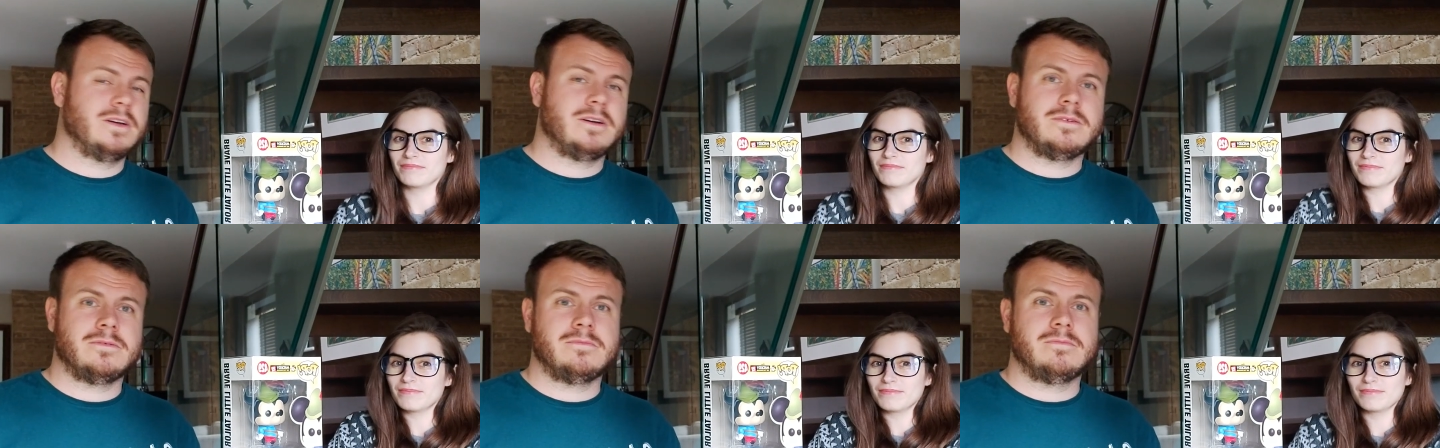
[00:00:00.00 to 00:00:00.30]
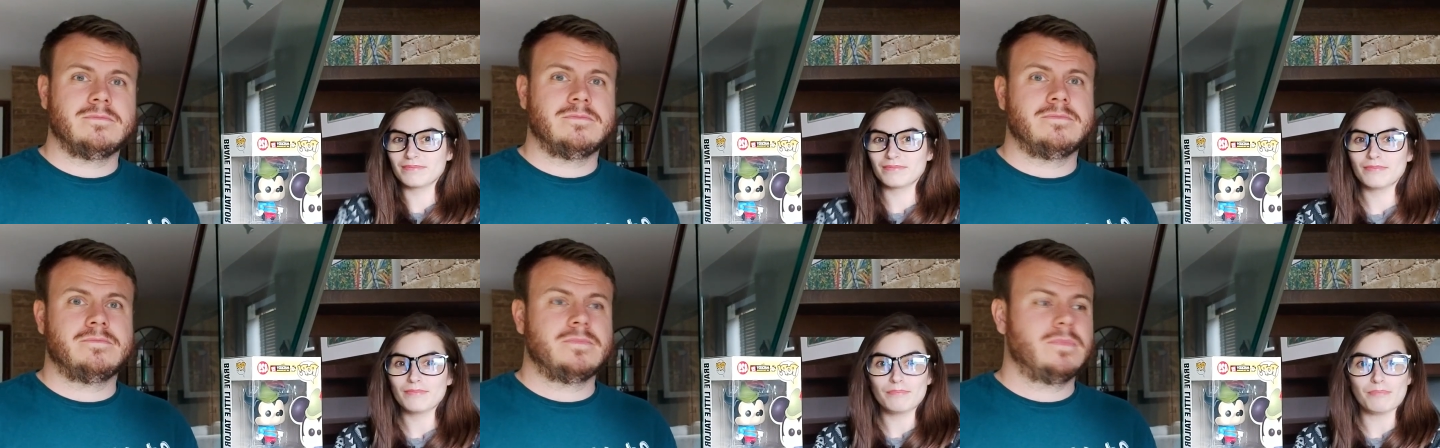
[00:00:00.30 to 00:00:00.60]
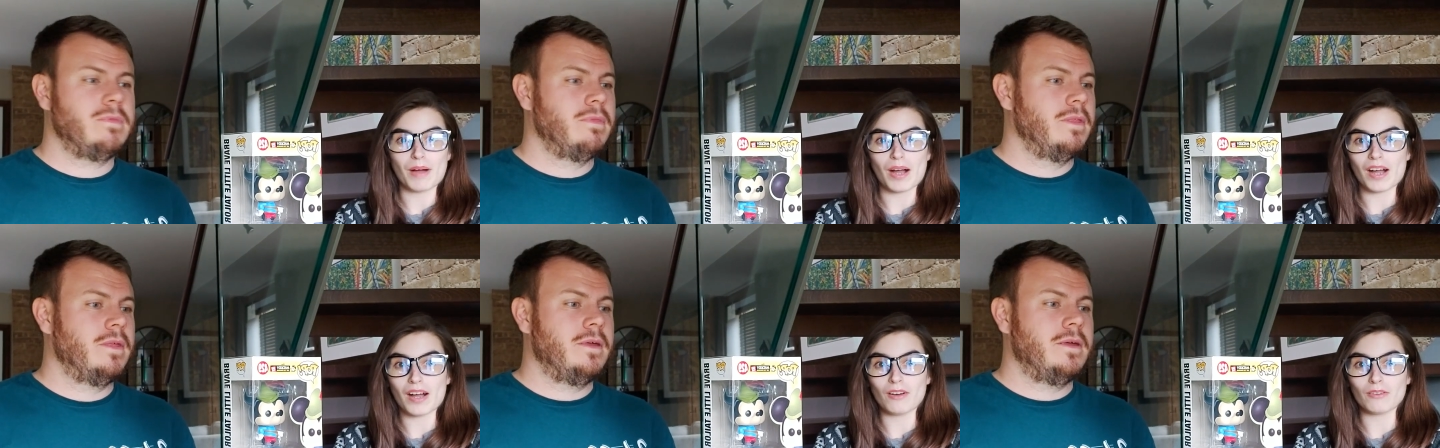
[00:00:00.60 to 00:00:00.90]
Speaker 1: you know.
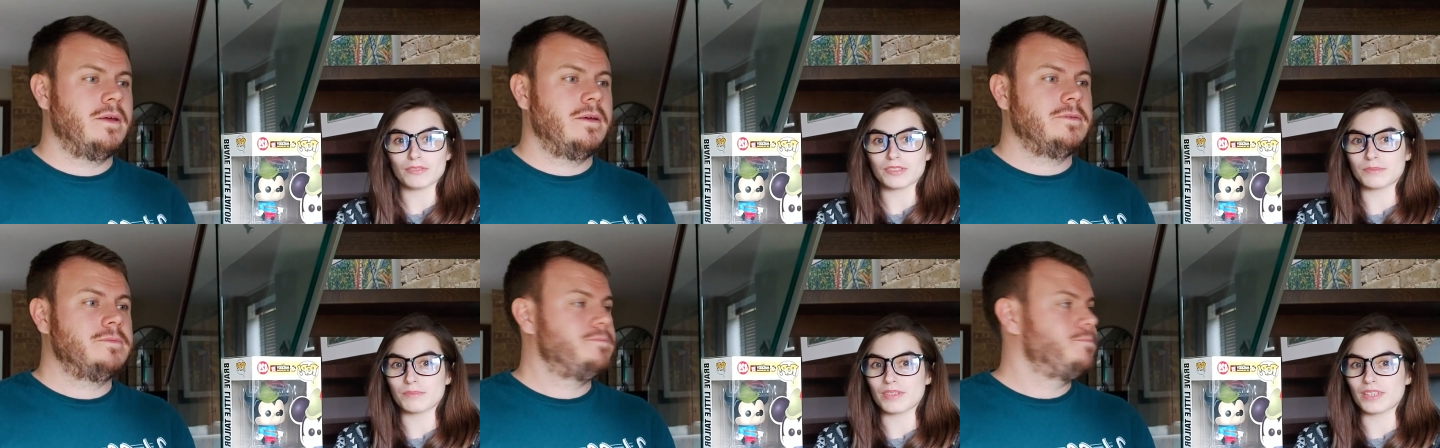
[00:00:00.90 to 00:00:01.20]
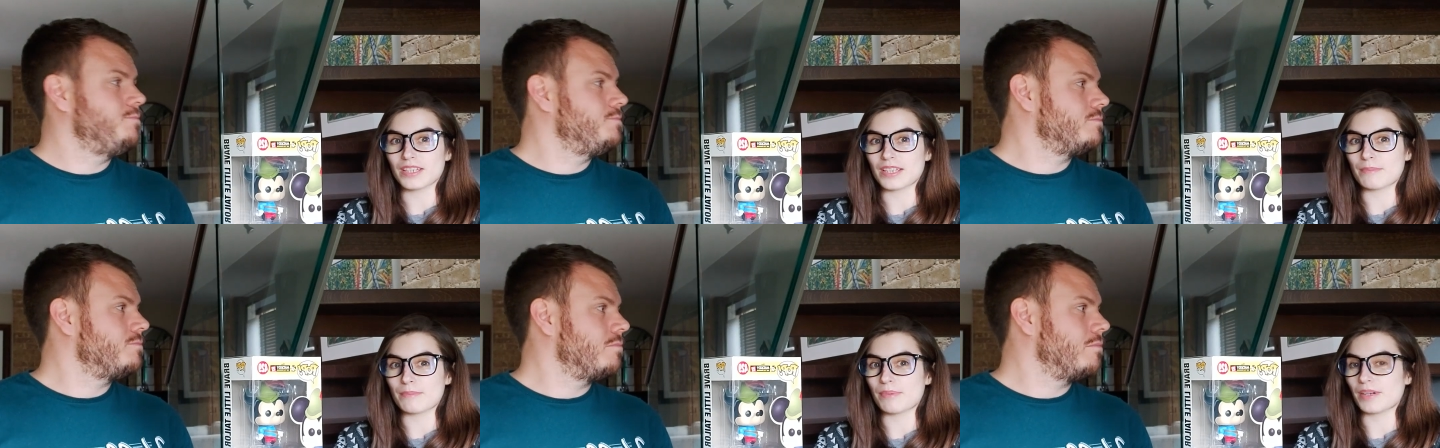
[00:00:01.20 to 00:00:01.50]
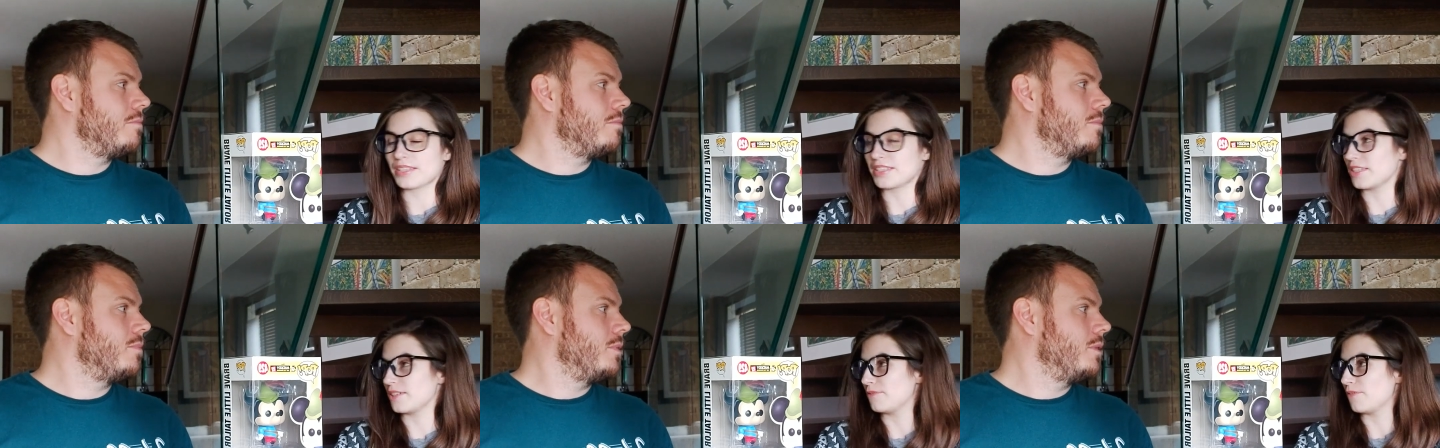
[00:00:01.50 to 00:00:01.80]
But ultimately, by
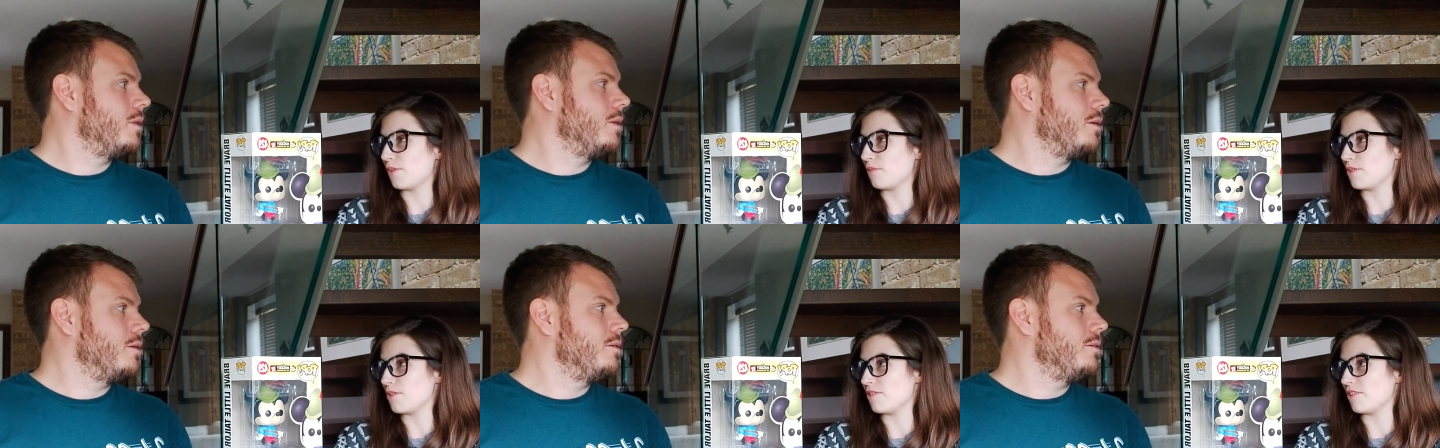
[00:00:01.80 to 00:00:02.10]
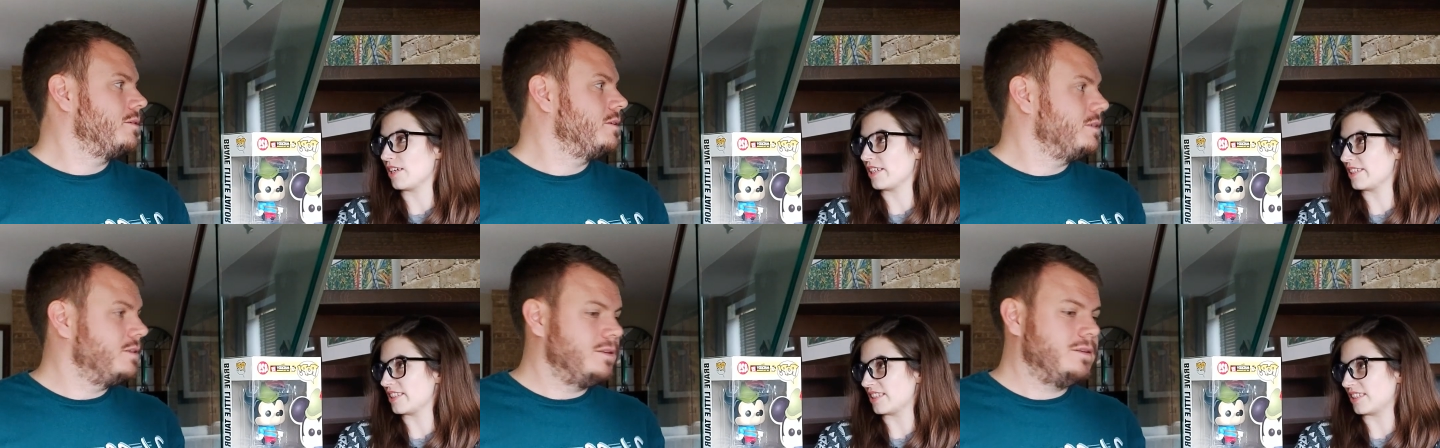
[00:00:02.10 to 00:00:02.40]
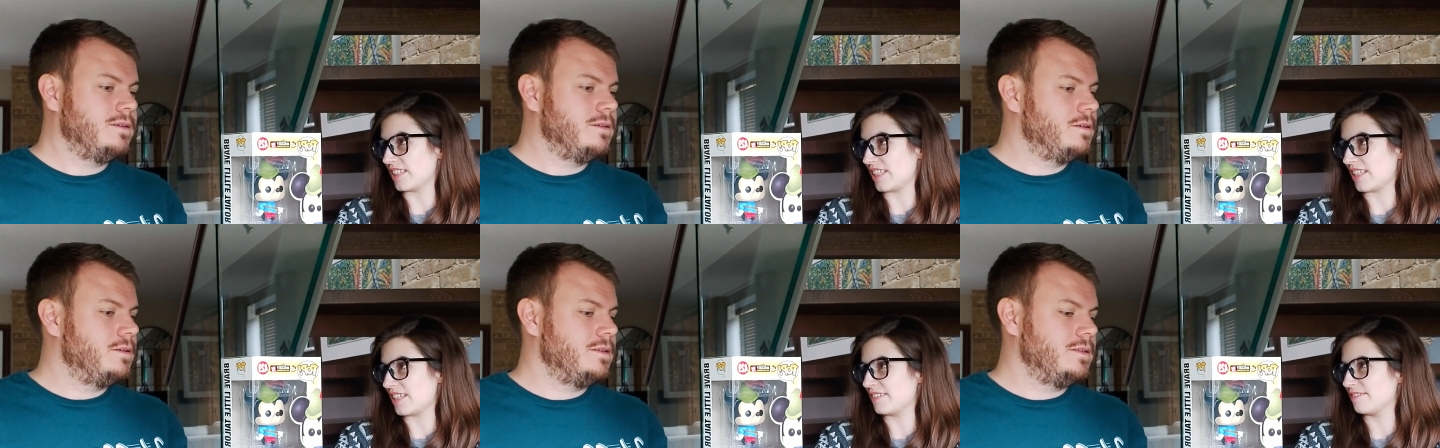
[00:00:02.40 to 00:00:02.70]
default, you like
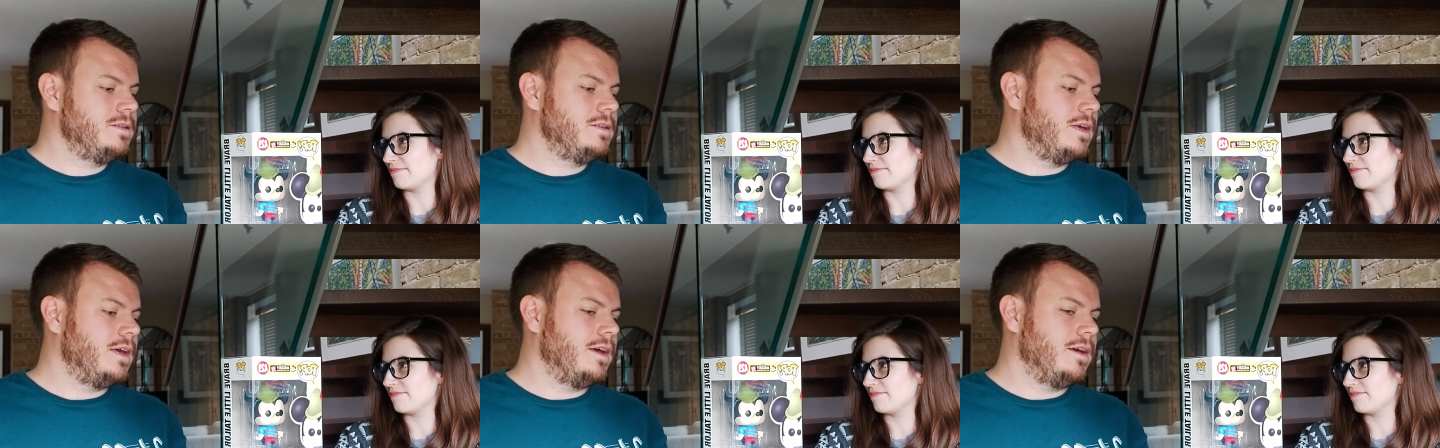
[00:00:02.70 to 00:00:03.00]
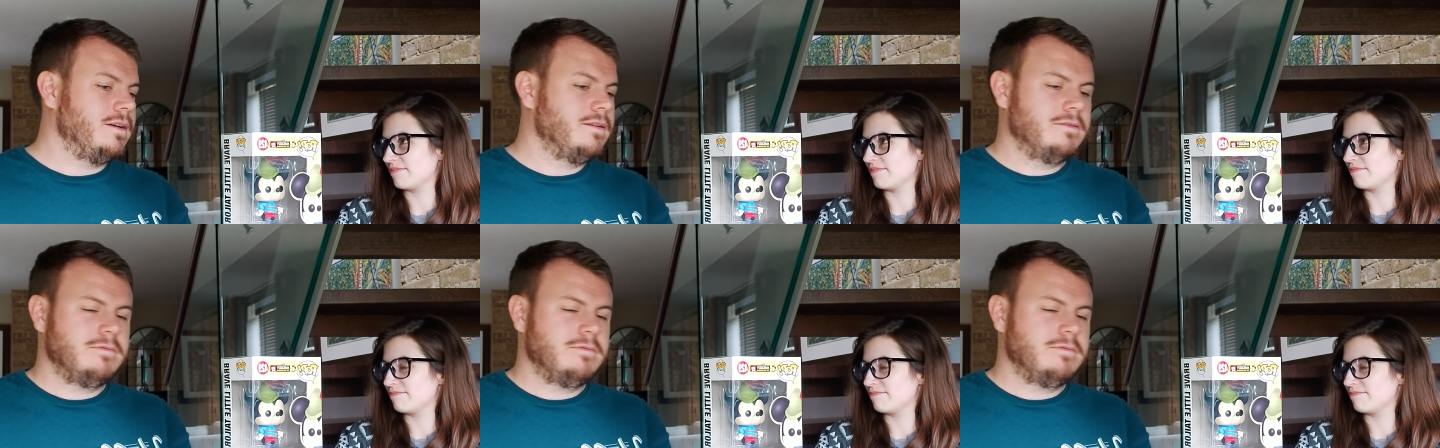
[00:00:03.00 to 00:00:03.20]
Disney. Yeah.